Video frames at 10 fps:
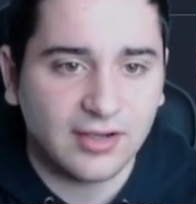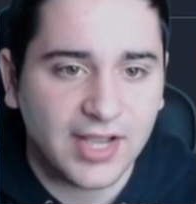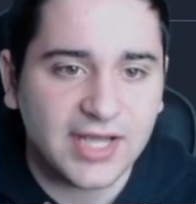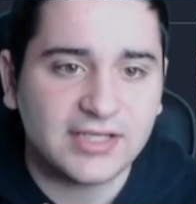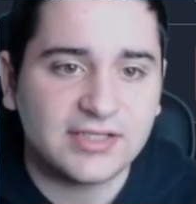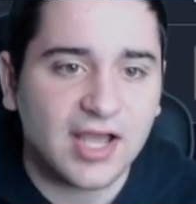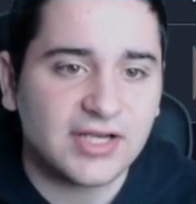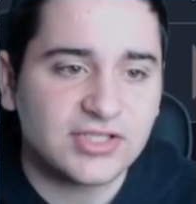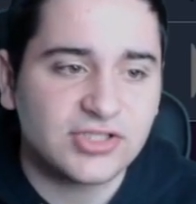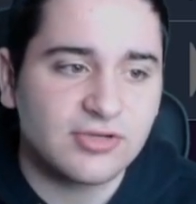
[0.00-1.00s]
Any
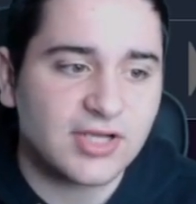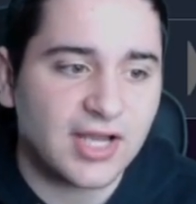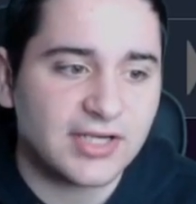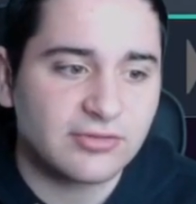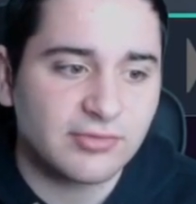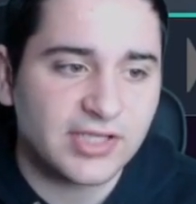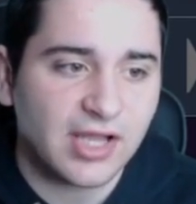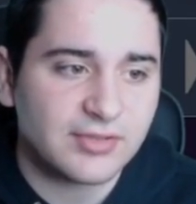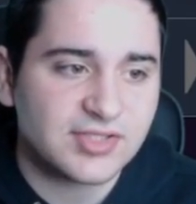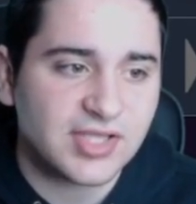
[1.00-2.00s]
92 to 93,
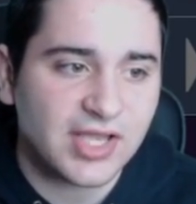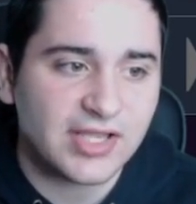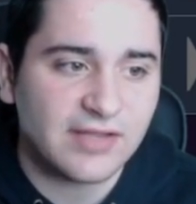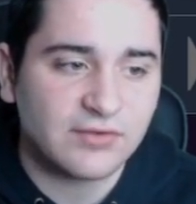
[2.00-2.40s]
I would say.